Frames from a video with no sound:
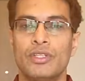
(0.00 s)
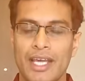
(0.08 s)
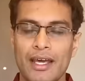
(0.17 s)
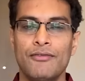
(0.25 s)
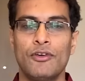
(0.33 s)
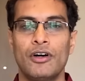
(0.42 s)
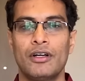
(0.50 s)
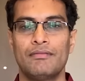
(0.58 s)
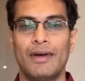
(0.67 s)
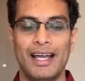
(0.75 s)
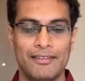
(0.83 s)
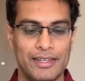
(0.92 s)
therefore,
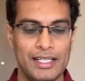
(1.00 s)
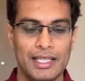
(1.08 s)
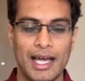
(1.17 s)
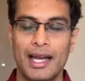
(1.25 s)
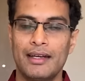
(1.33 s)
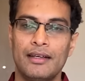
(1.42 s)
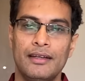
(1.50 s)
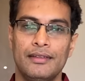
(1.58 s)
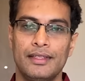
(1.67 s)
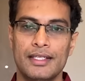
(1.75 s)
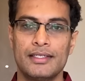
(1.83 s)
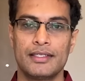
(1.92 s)
I feel that
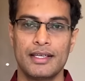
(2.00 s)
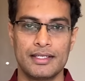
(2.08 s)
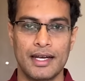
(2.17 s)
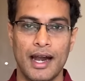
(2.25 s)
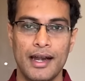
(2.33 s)
this is an